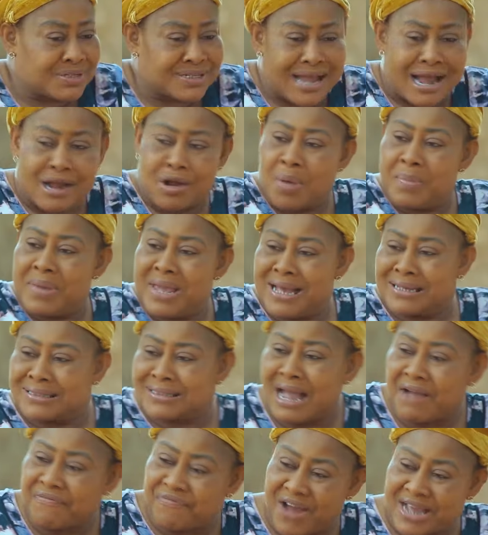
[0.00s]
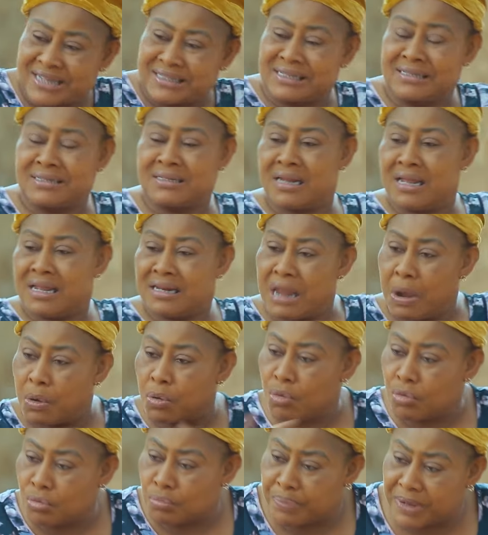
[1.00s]
will start coming here, start fighting. They
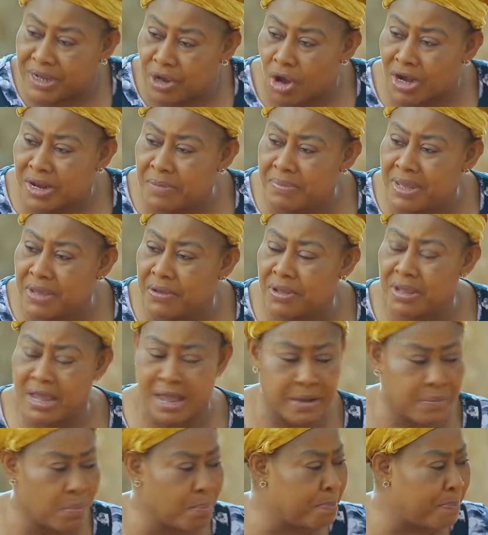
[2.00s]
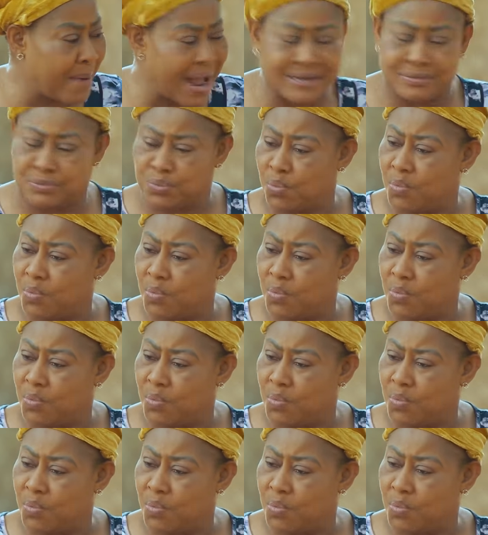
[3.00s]
will be calling me a bad